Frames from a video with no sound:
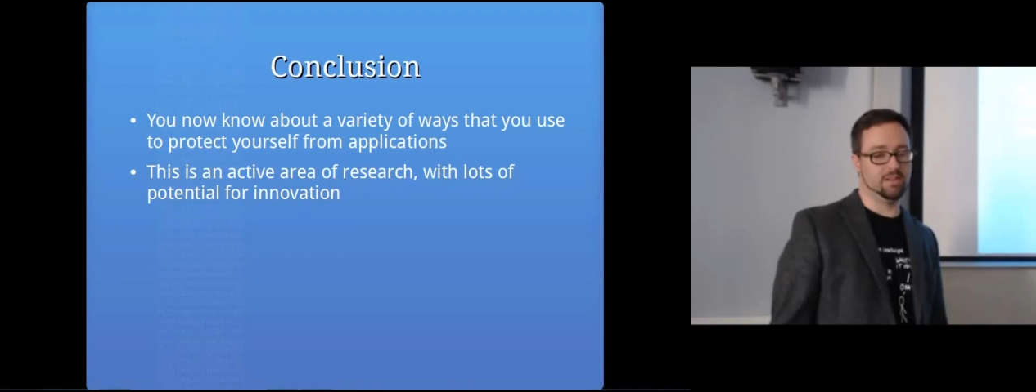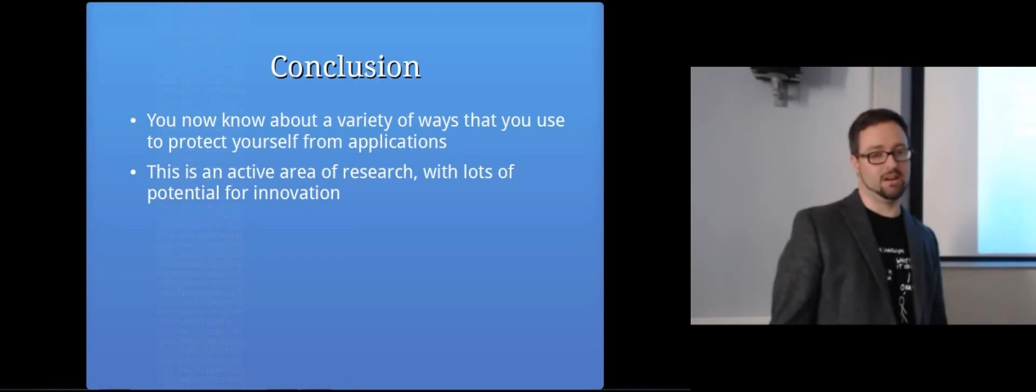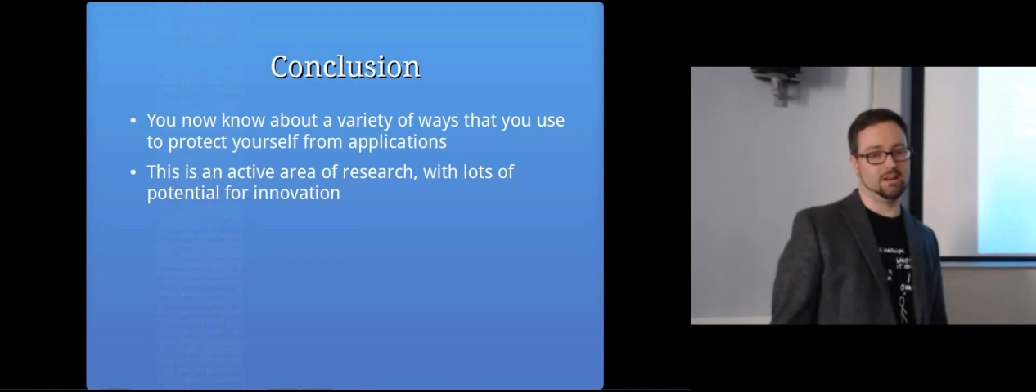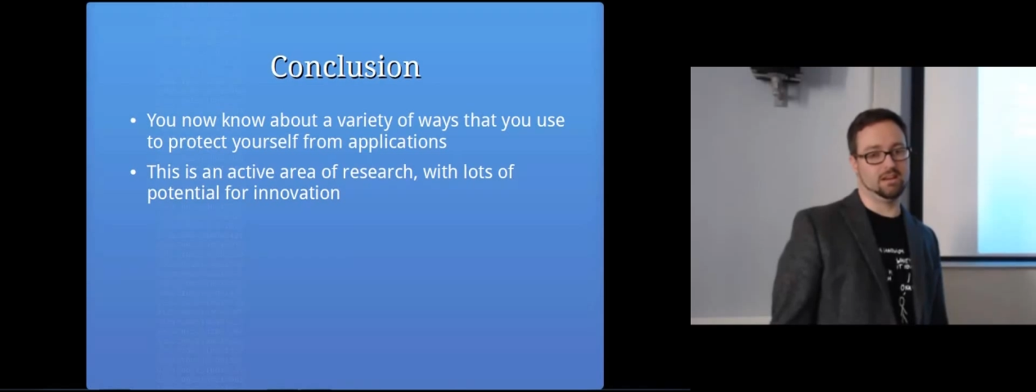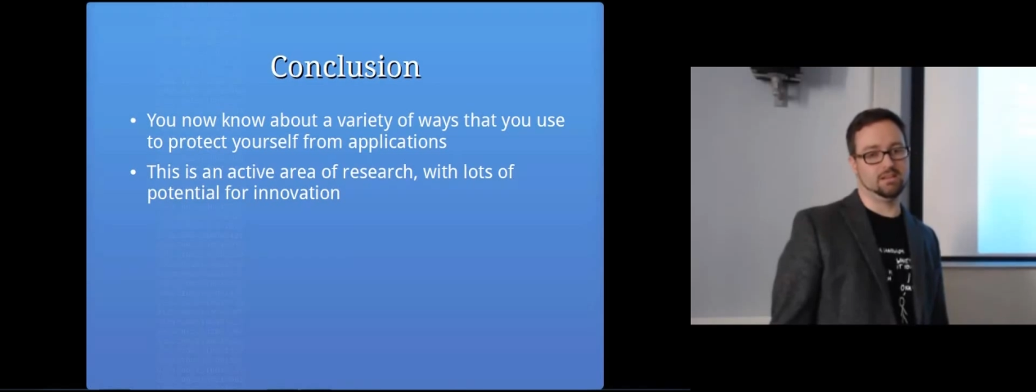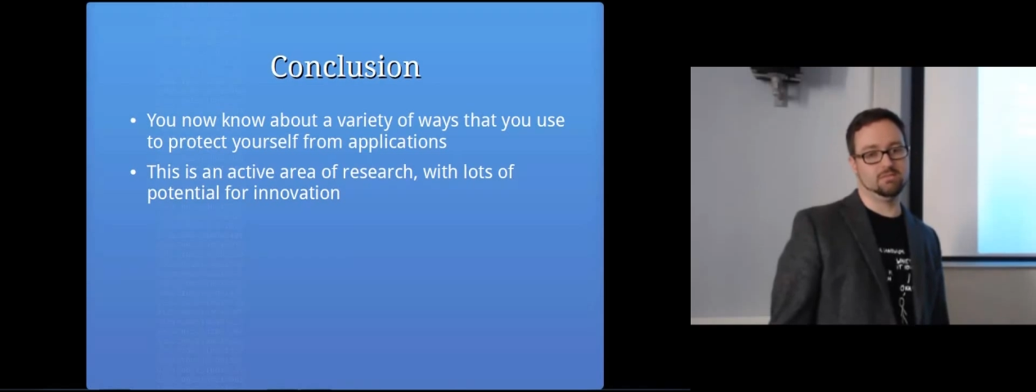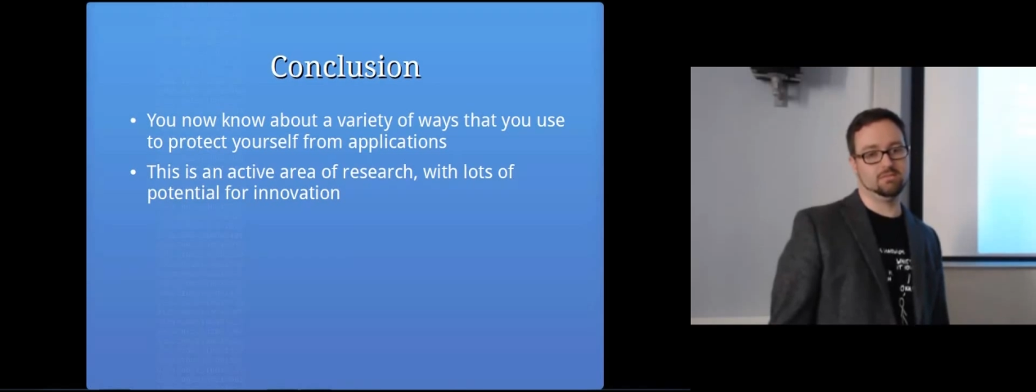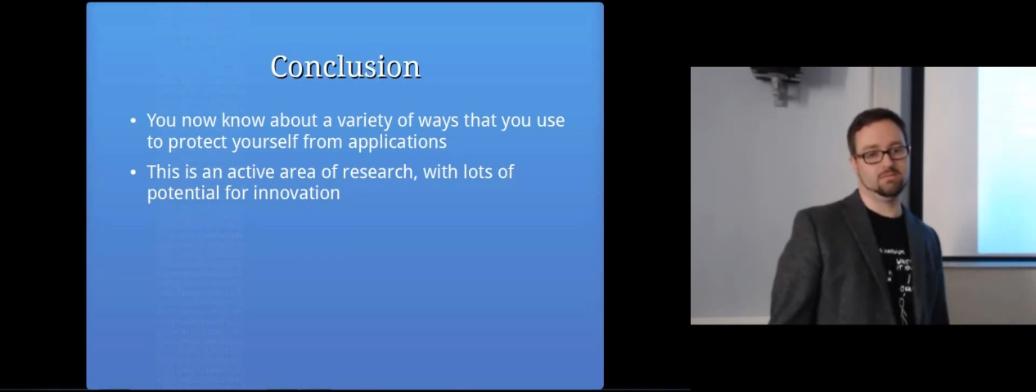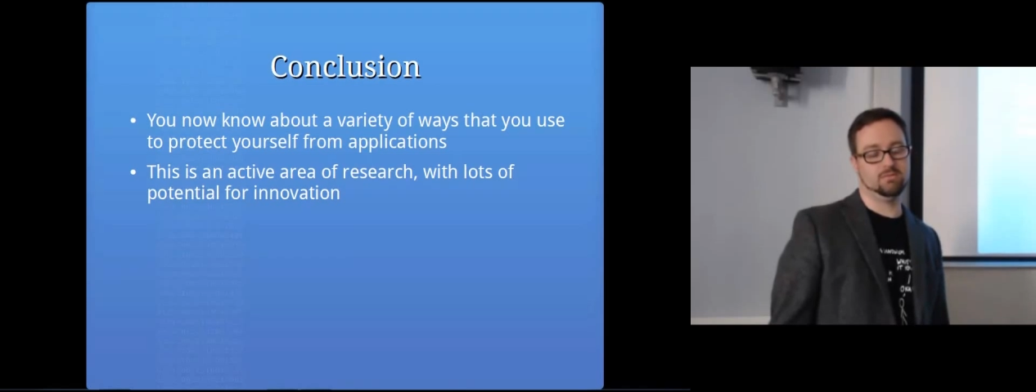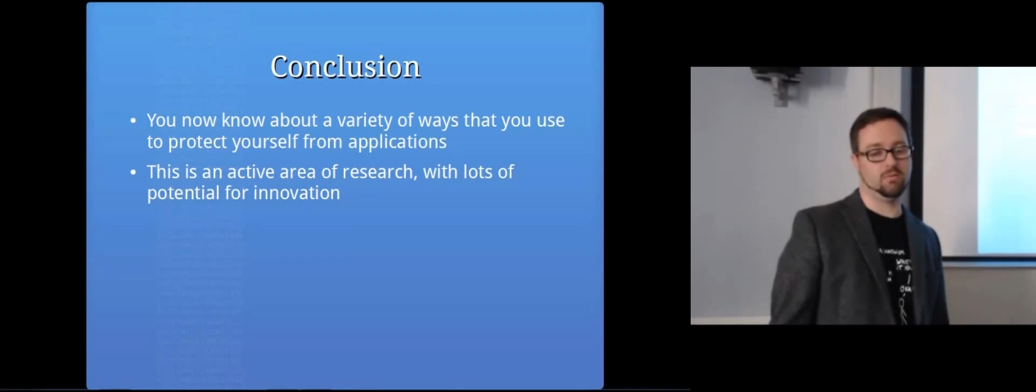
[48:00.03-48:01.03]
area
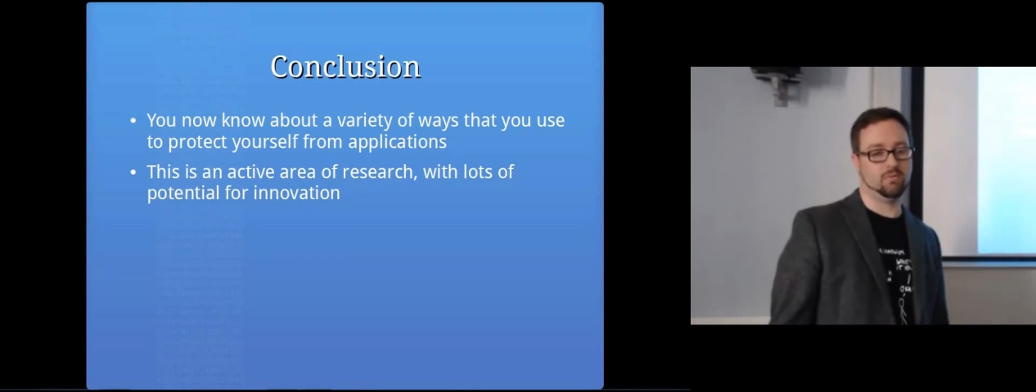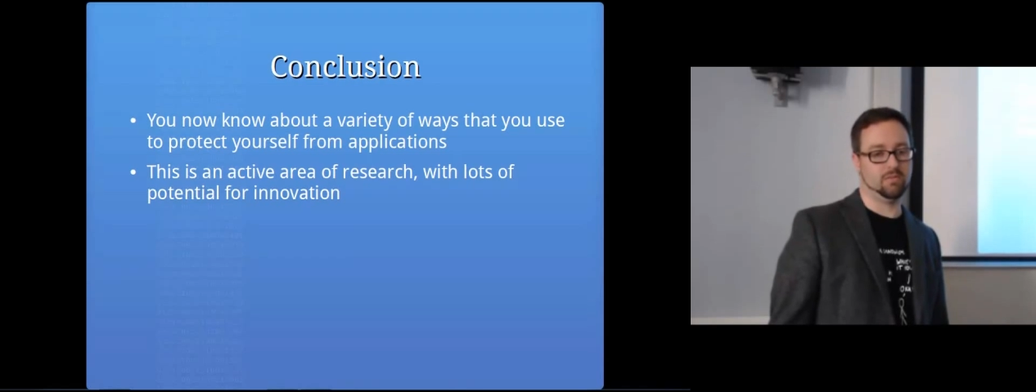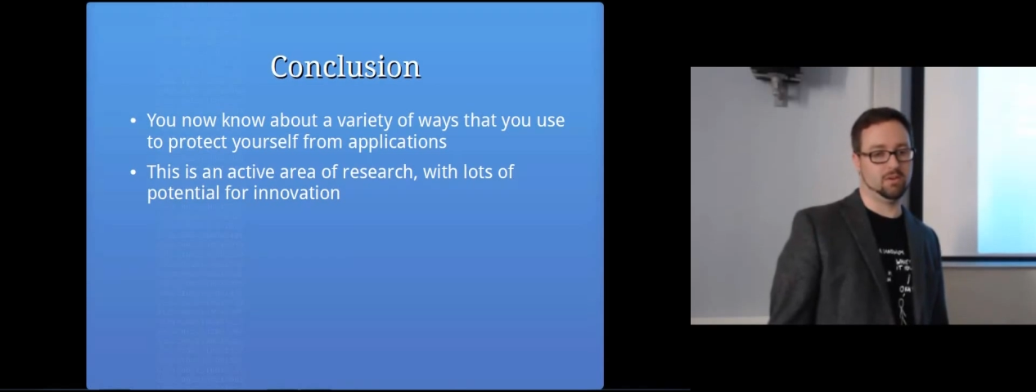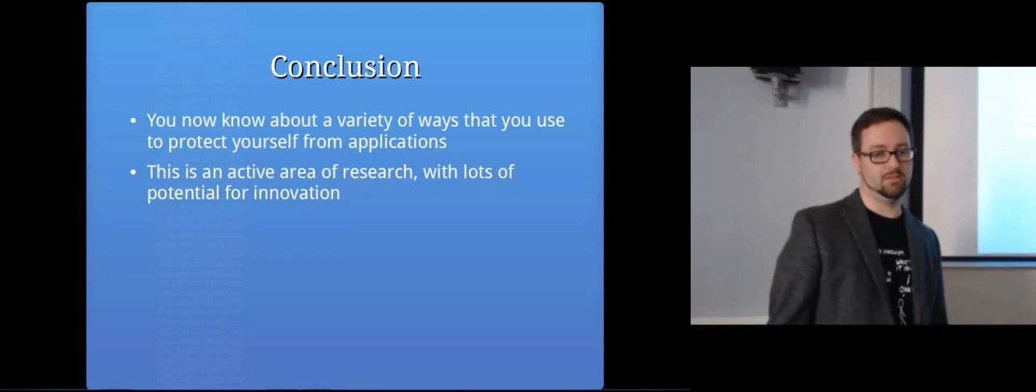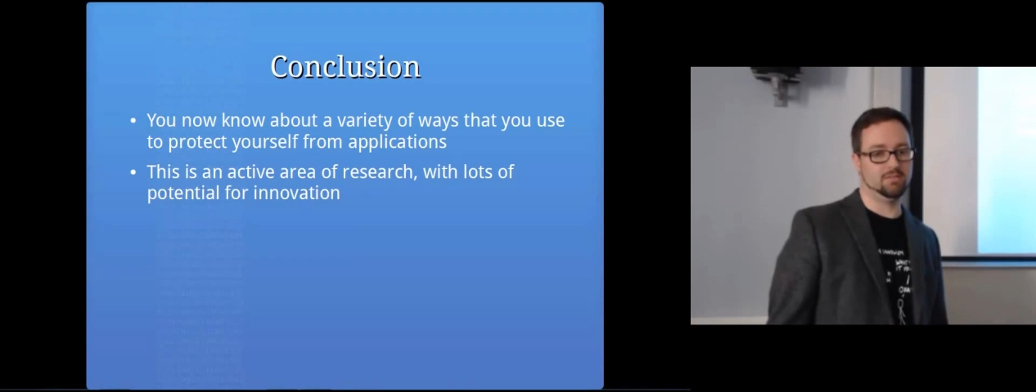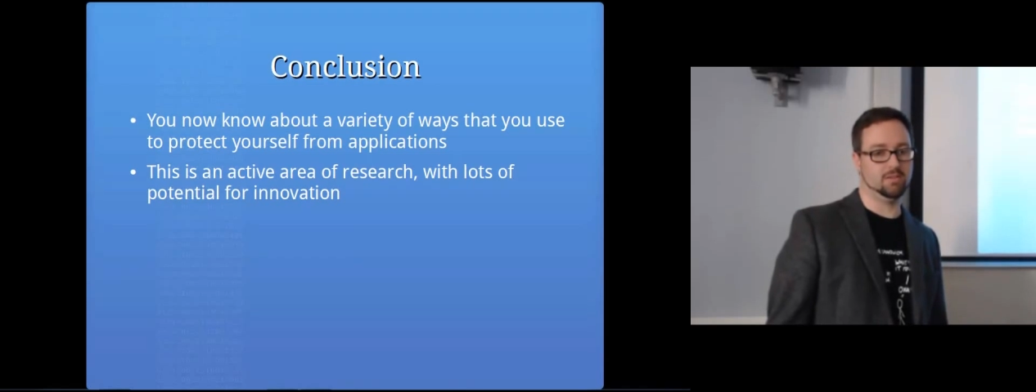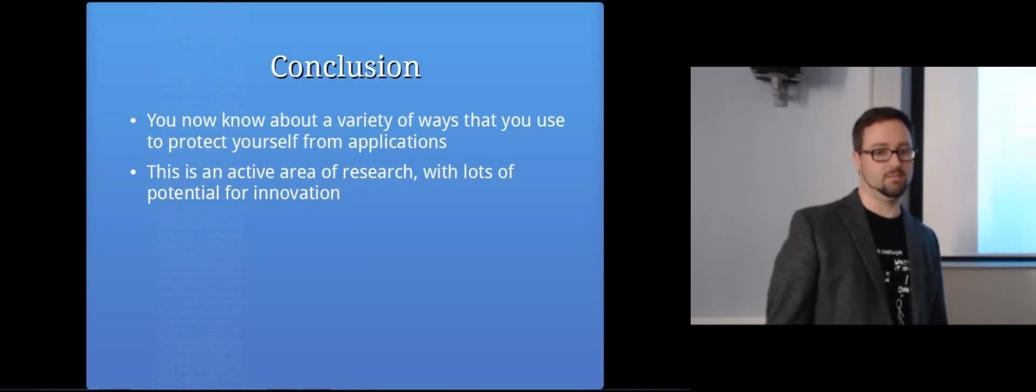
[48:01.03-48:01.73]
for